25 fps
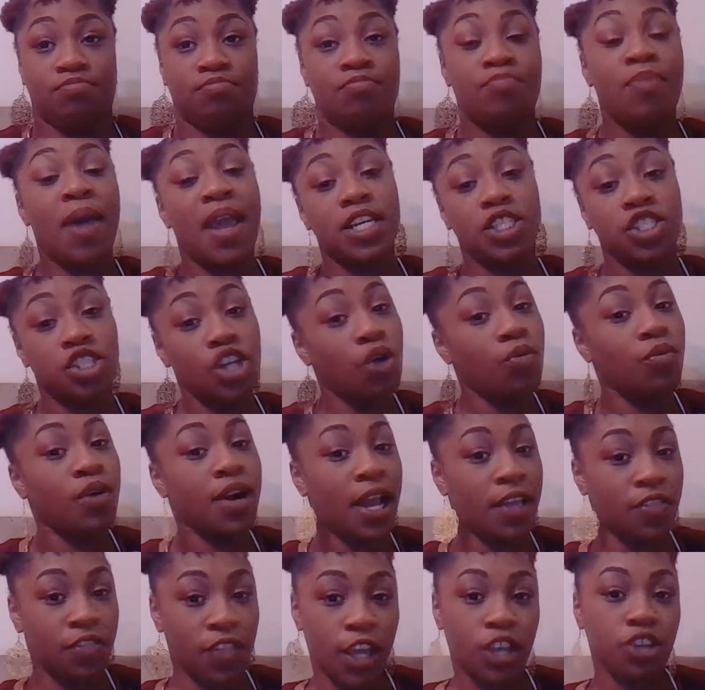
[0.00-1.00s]
based on where
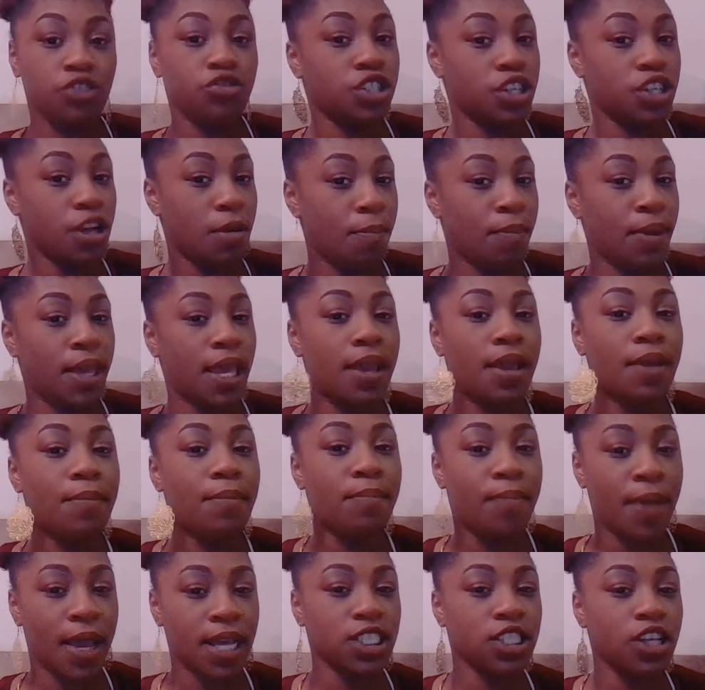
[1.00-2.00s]
they think you should be,
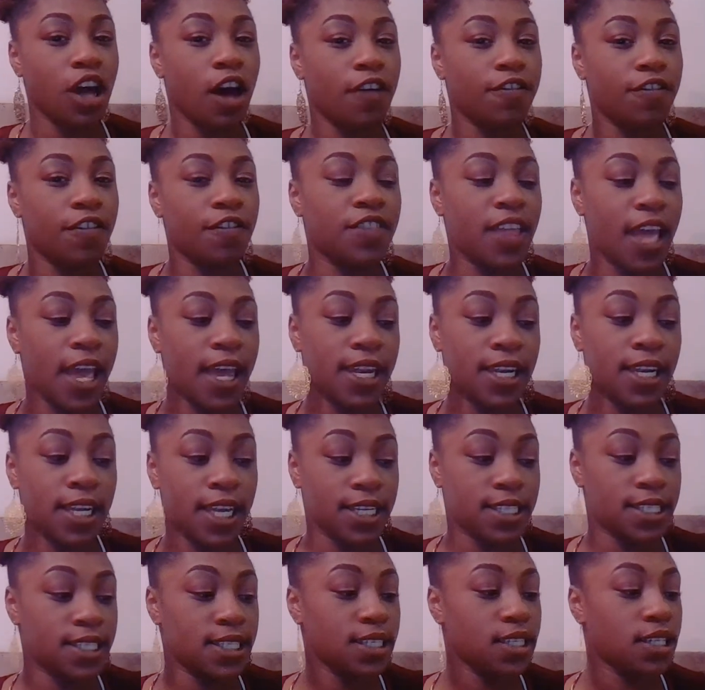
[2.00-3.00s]
based off of that
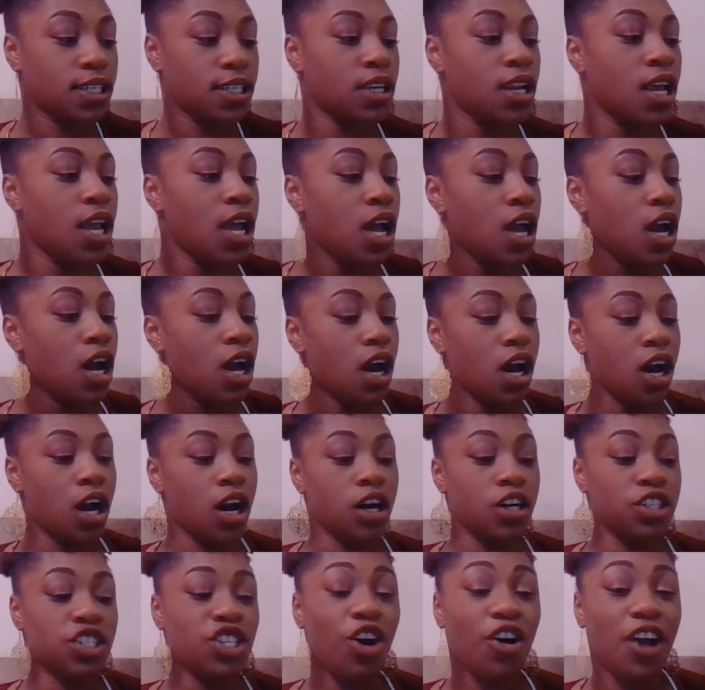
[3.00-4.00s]
lesson.
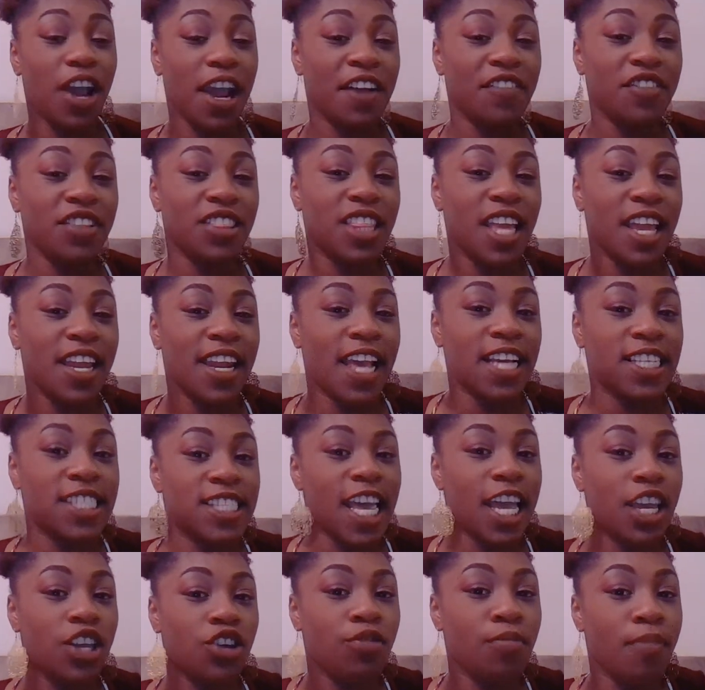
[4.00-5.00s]
So everything they
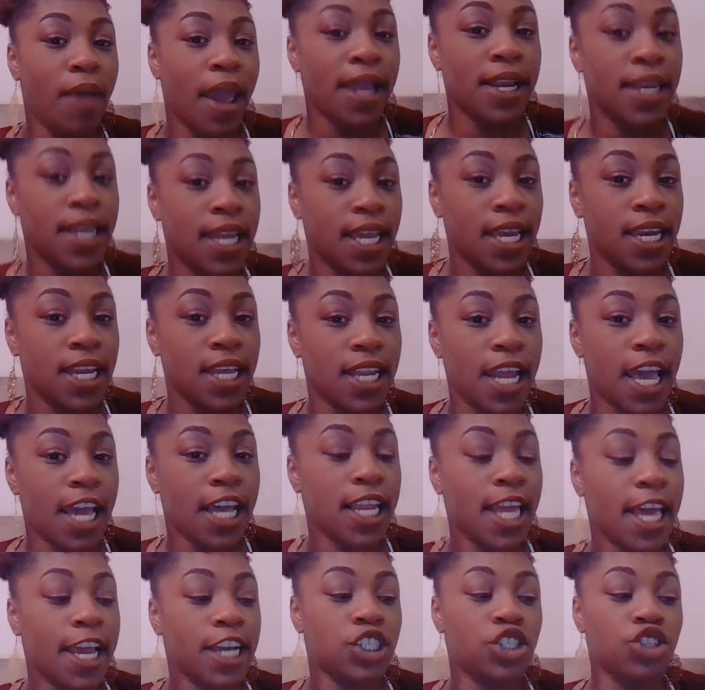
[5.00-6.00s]
say you may need in that
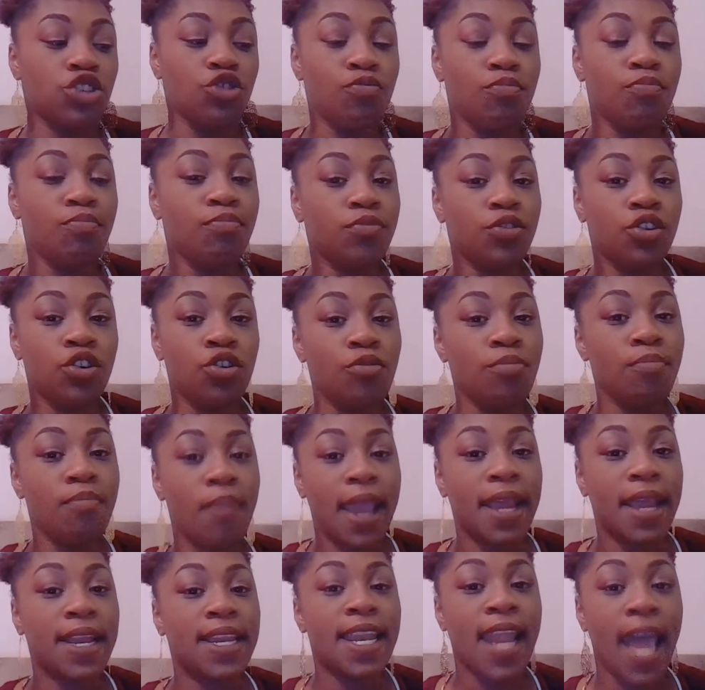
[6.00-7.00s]
class, you
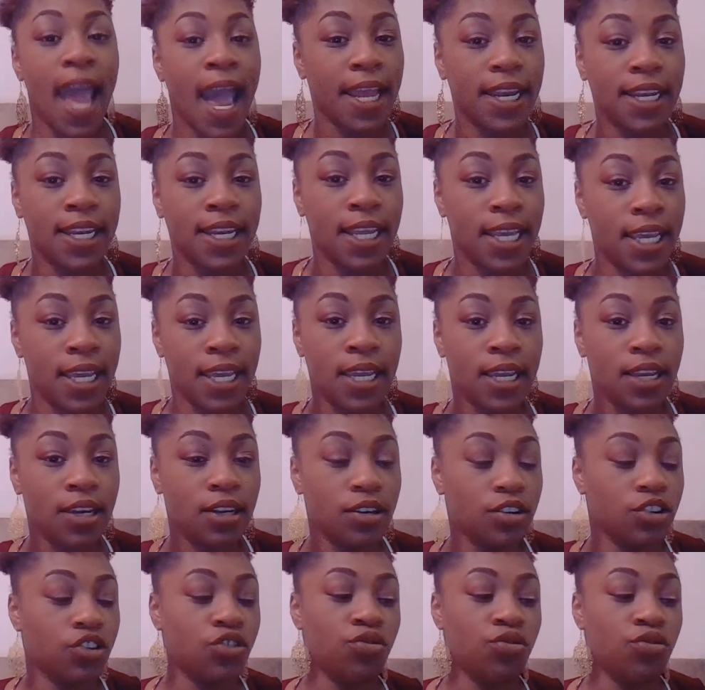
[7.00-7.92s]
may not need.